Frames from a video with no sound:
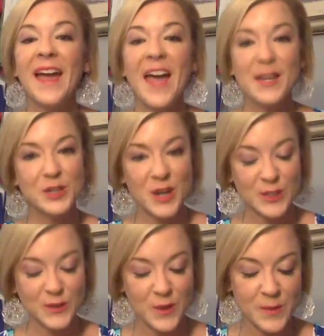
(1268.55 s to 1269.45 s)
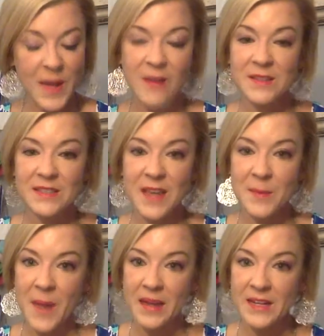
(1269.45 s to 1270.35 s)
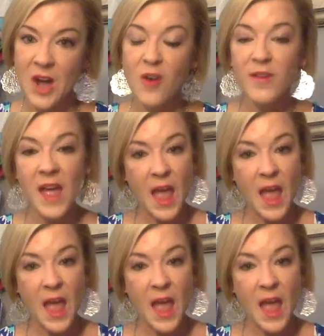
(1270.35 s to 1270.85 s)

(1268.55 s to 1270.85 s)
and transferred the balance and paid it off.